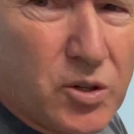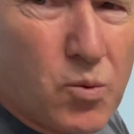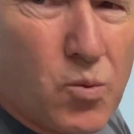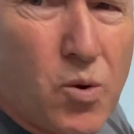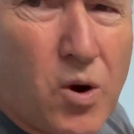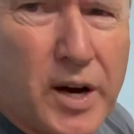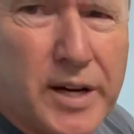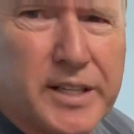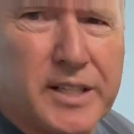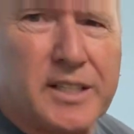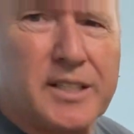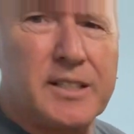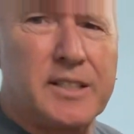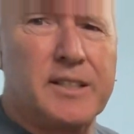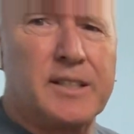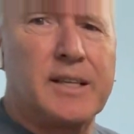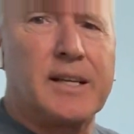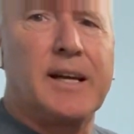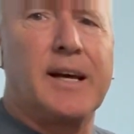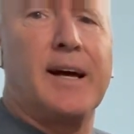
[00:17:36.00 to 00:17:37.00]
want it,
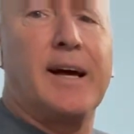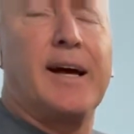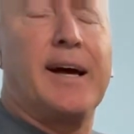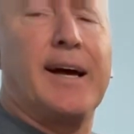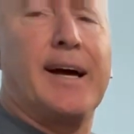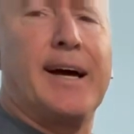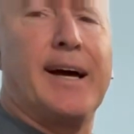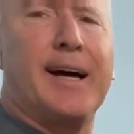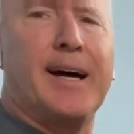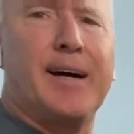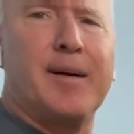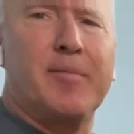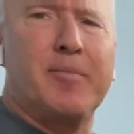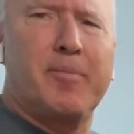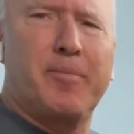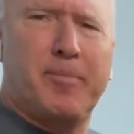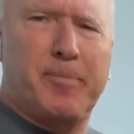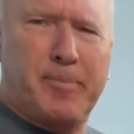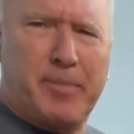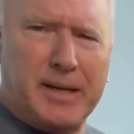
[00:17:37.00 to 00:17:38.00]

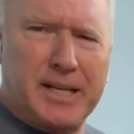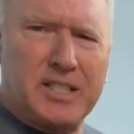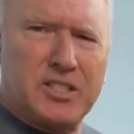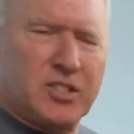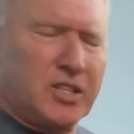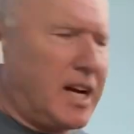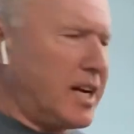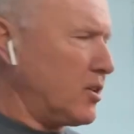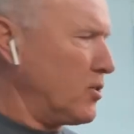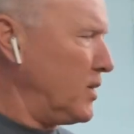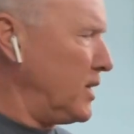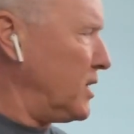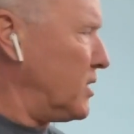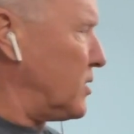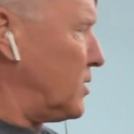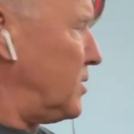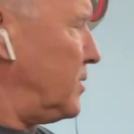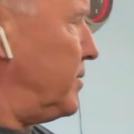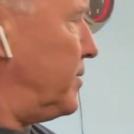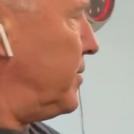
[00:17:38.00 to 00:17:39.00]
but it's not critical.